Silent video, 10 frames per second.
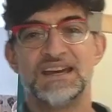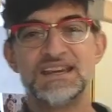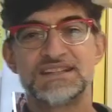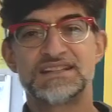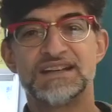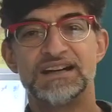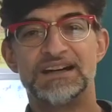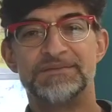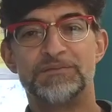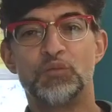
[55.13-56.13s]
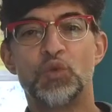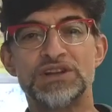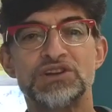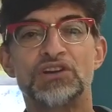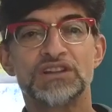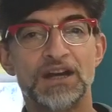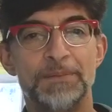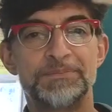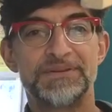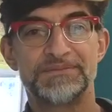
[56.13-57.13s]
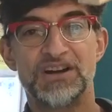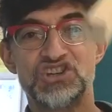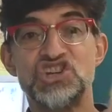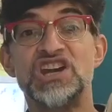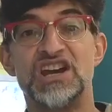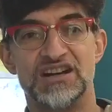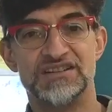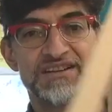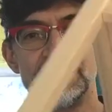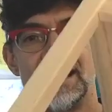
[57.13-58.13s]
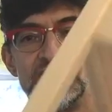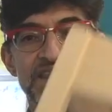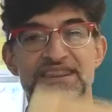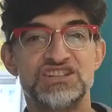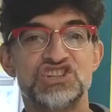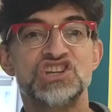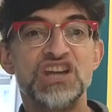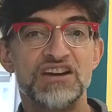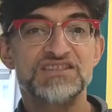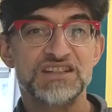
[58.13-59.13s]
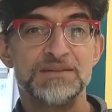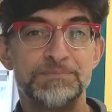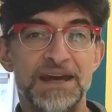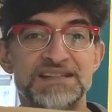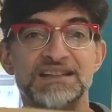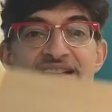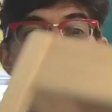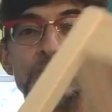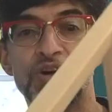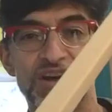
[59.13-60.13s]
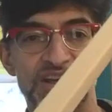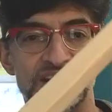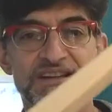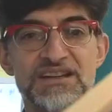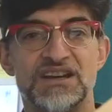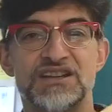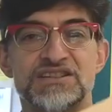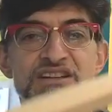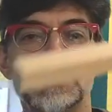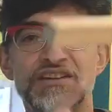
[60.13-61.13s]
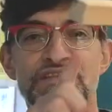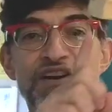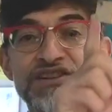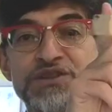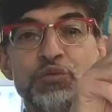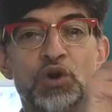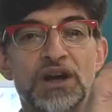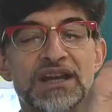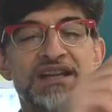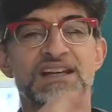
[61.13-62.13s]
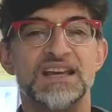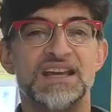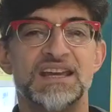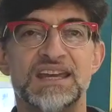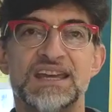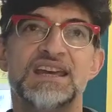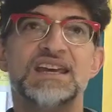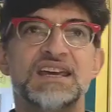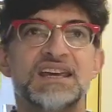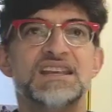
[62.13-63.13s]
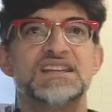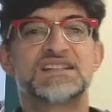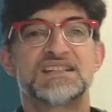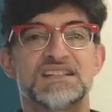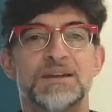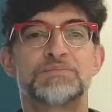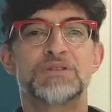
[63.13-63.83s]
is what's holding up her chair. And this chair is basically the market. So the first one is the